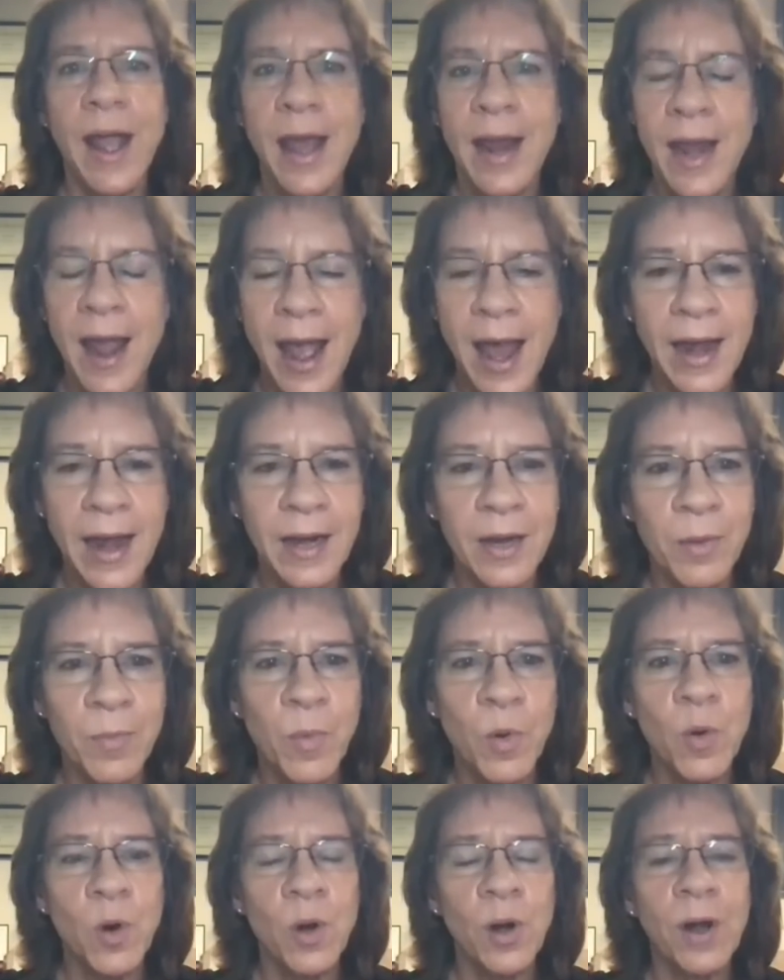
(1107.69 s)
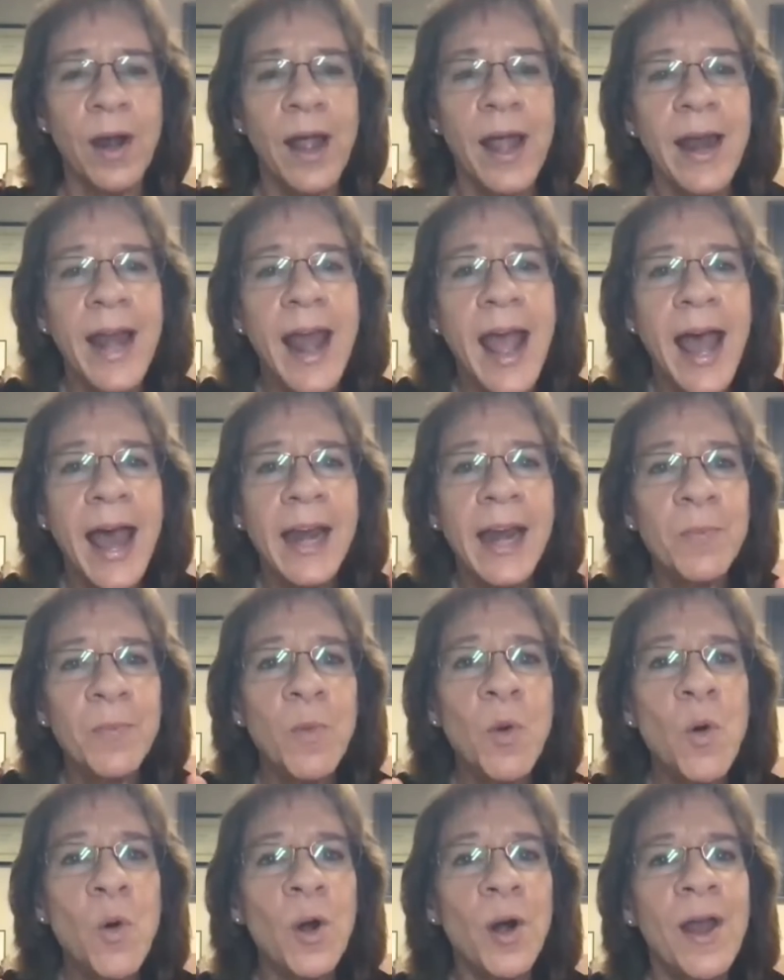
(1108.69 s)
and adding more and adding
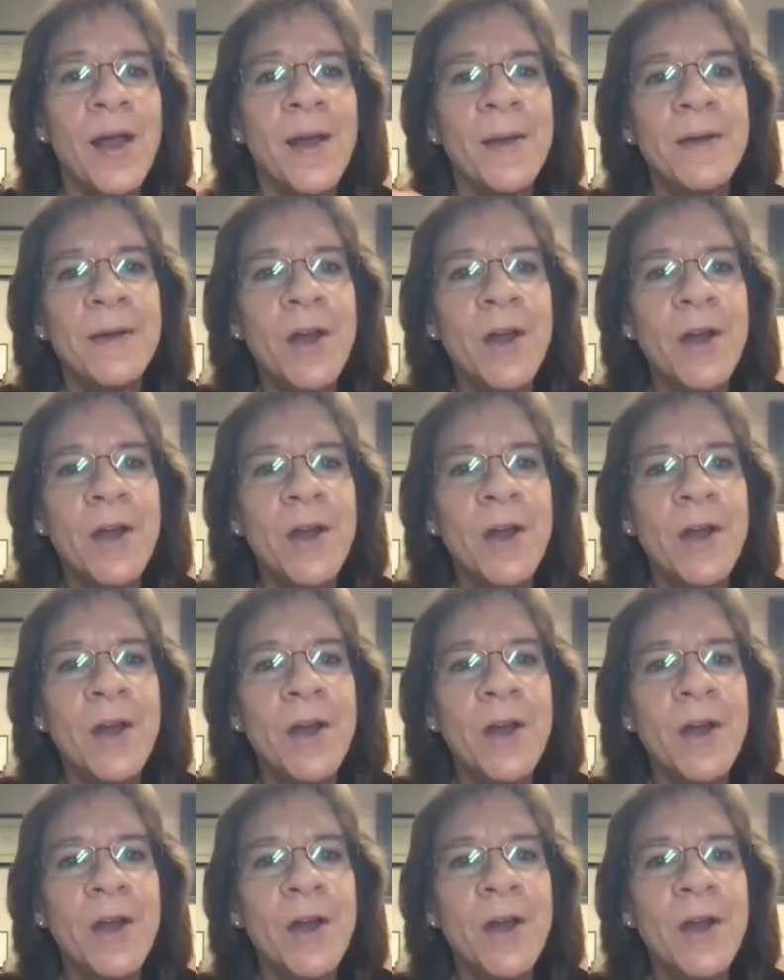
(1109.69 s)
more,